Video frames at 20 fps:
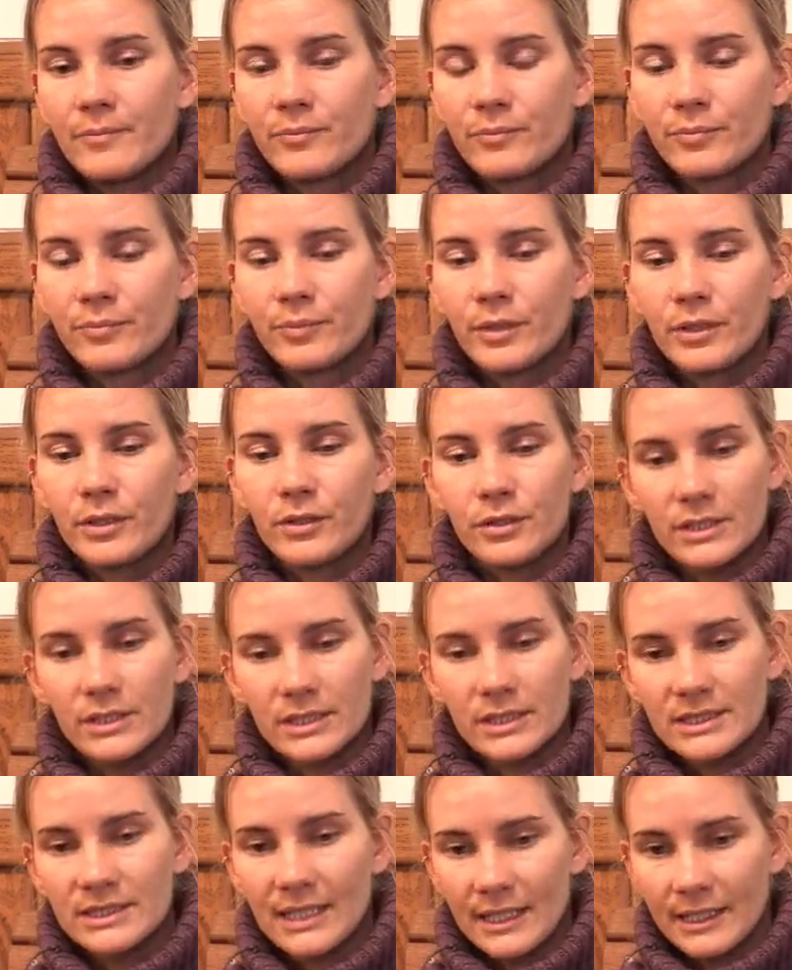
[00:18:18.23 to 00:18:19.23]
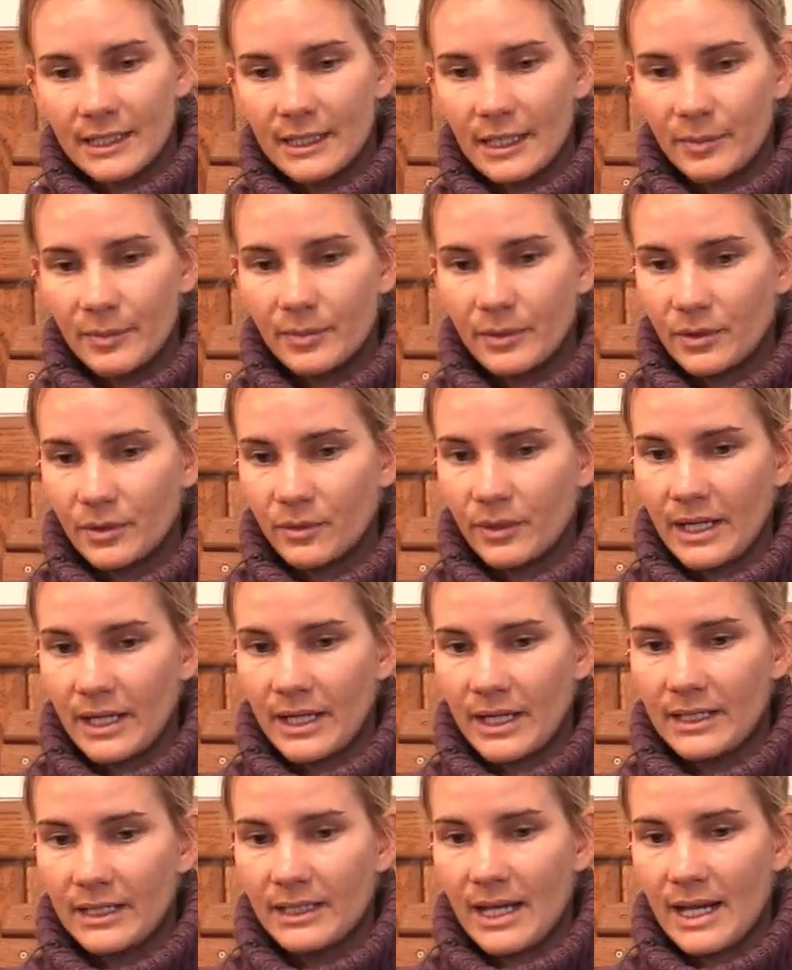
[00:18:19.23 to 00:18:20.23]
But you just set it up in a way
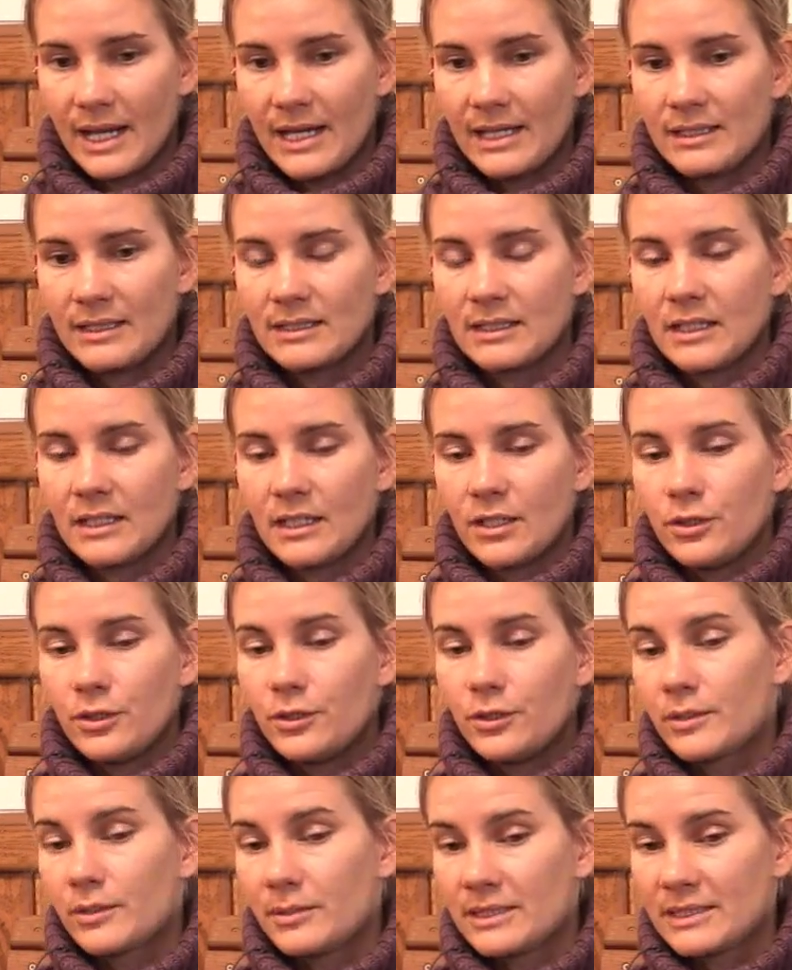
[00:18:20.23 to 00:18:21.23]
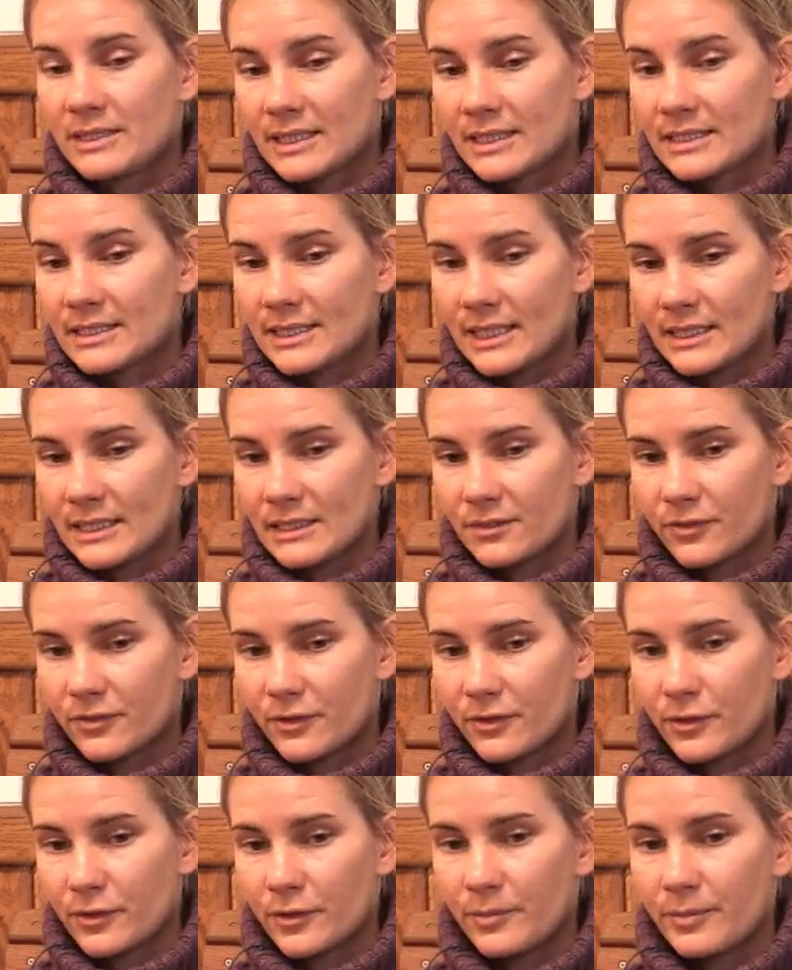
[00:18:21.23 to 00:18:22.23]
that you can be
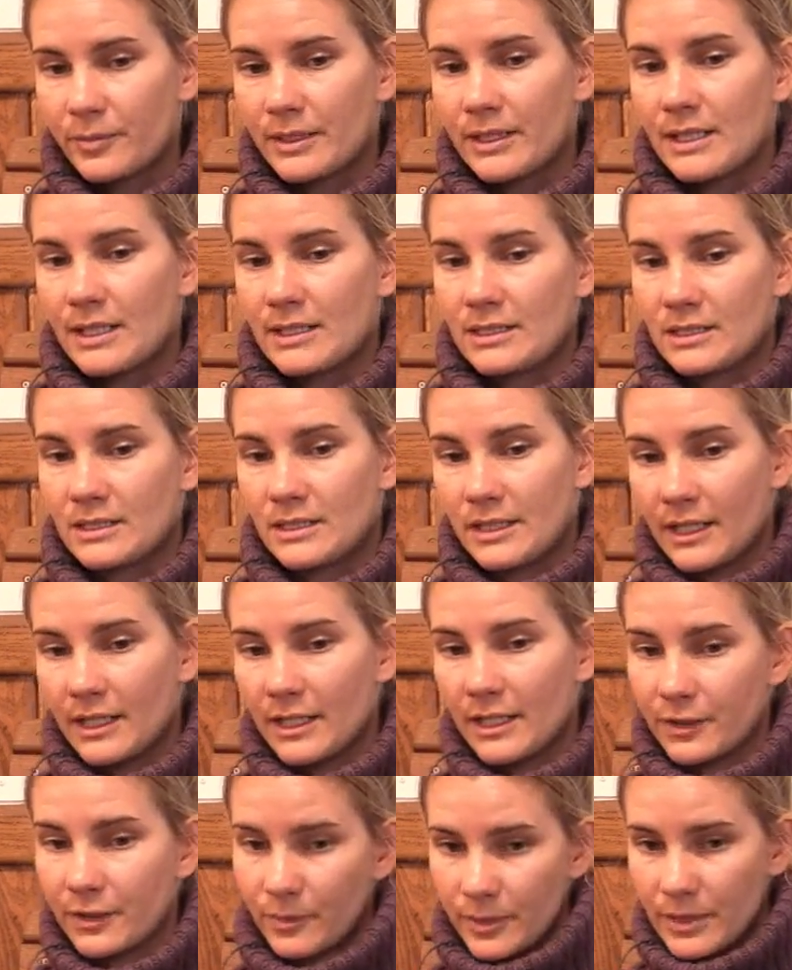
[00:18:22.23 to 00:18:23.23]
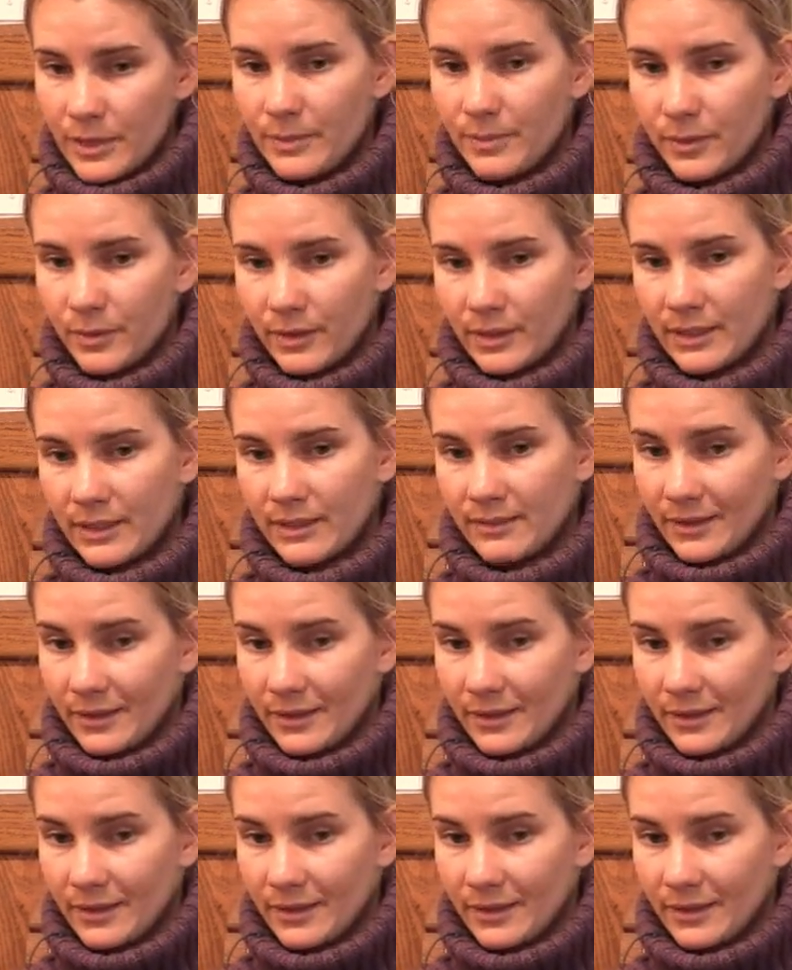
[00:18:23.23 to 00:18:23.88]
successful because the other people are